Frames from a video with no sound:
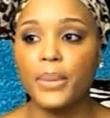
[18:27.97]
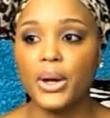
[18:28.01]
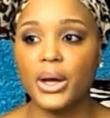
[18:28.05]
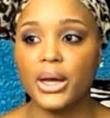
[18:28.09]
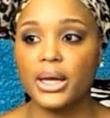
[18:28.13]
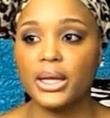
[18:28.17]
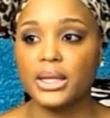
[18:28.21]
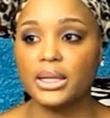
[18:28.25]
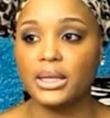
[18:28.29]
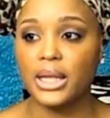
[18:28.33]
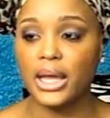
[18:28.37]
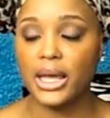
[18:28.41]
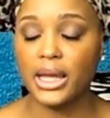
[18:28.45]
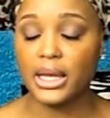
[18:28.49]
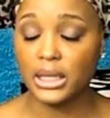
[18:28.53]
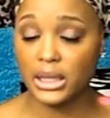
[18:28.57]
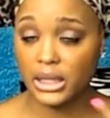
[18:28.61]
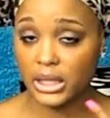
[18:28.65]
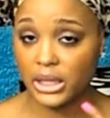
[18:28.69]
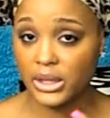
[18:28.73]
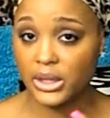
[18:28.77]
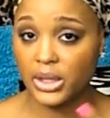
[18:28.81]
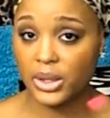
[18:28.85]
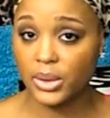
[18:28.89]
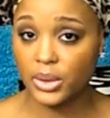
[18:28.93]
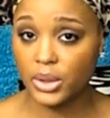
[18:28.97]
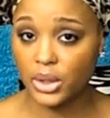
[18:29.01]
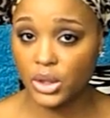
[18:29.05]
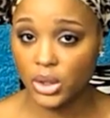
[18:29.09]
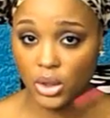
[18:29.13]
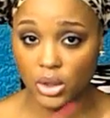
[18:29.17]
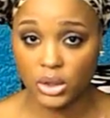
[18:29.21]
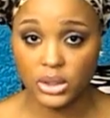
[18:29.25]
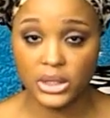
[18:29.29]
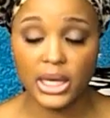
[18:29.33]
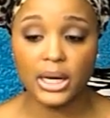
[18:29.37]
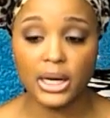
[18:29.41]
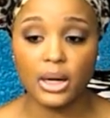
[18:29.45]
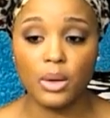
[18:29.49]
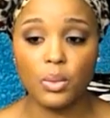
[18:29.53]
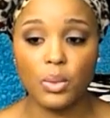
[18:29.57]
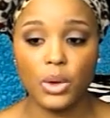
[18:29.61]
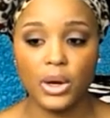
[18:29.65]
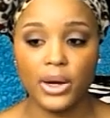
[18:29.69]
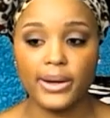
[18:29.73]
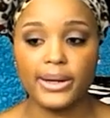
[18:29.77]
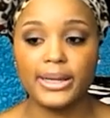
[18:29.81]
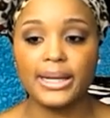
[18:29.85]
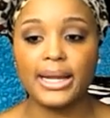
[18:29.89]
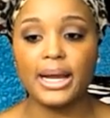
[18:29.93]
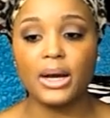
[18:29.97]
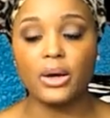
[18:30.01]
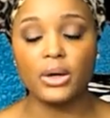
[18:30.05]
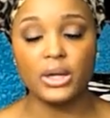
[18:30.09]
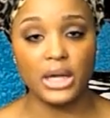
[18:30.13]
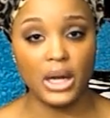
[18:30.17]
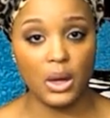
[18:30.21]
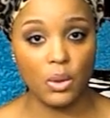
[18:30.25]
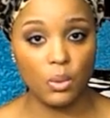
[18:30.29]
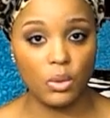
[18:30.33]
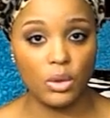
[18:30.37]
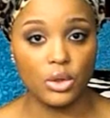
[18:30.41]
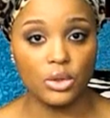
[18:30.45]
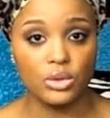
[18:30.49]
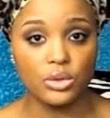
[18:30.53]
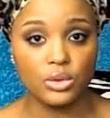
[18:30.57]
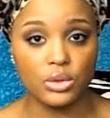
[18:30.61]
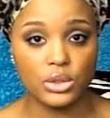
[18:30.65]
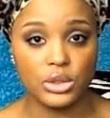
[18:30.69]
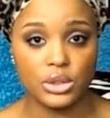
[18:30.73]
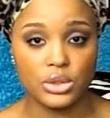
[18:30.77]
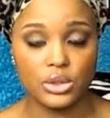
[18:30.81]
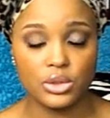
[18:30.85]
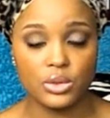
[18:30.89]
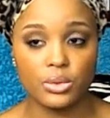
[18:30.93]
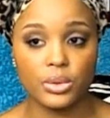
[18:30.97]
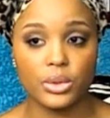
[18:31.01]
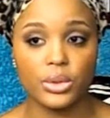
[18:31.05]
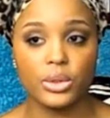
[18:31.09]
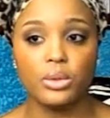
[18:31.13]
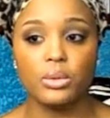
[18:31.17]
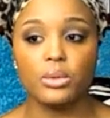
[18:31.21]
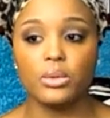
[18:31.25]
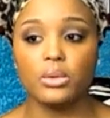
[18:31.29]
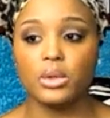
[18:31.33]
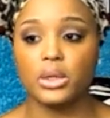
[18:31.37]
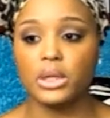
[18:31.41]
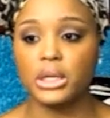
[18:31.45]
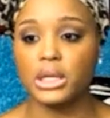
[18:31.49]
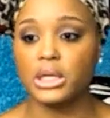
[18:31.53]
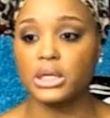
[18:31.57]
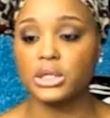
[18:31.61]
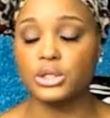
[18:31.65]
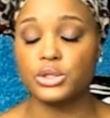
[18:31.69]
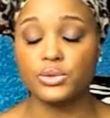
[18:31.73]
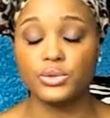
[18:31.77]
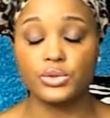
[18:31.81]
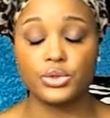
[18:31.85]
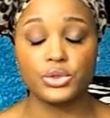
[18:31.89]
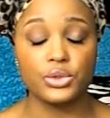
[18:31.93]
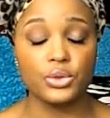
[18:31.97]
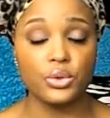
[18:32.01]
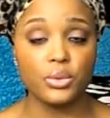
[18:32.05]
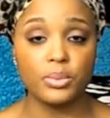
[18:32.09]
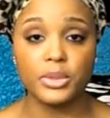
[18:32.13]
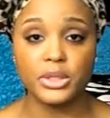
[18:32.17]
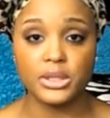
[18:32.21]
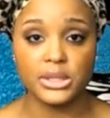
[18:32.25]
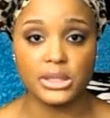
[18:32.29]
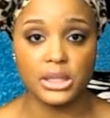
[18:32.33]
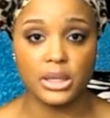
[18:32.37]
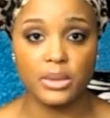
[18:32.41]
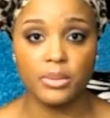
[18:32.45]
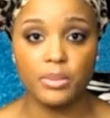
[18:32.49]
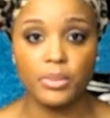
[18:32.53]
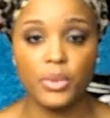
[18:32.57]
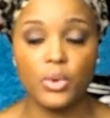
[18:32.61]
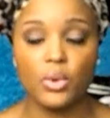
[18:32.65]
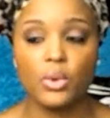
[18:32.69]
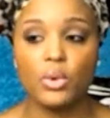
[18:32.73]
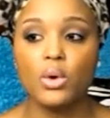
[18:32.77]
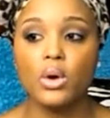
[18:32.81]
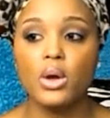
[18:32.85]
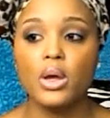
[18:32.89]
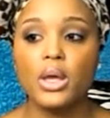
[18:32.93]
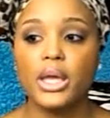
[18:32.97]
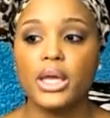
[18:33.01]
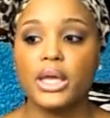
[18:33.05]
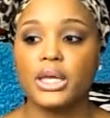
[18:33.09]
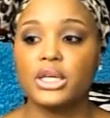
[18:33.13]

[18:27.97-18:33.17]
But lately, the look that I'm wearing now, and I will do a tutorial on it, it's super simple.